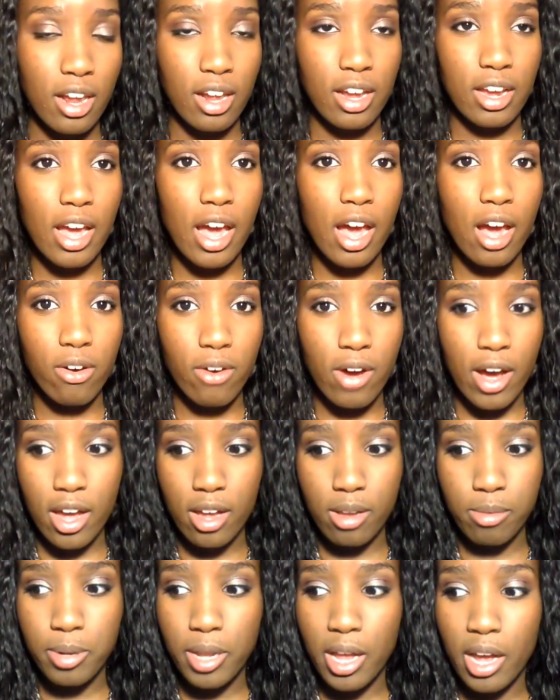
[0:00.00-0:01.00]
like how
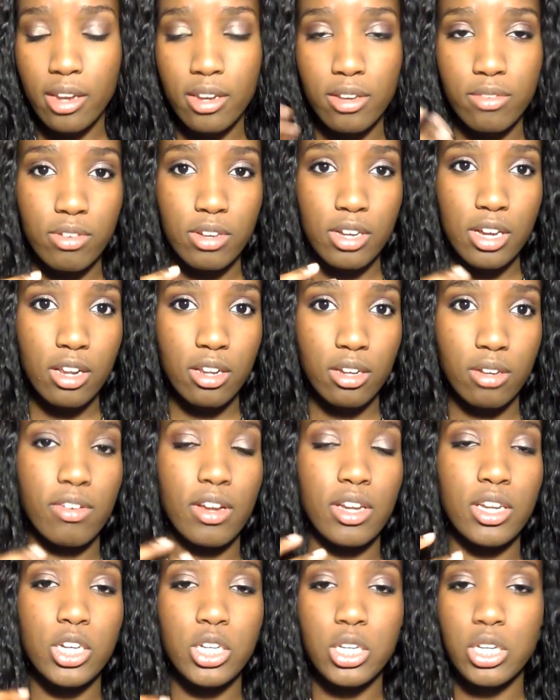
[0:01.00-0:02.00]
I apply different color
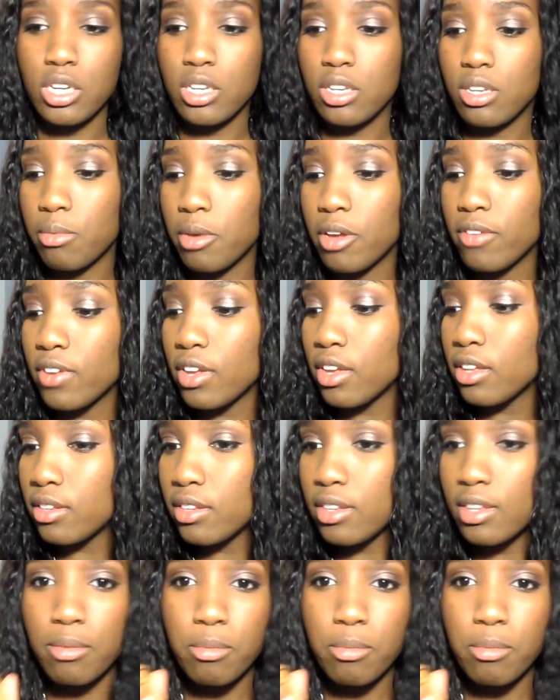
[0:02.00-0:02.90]
foundations to my face.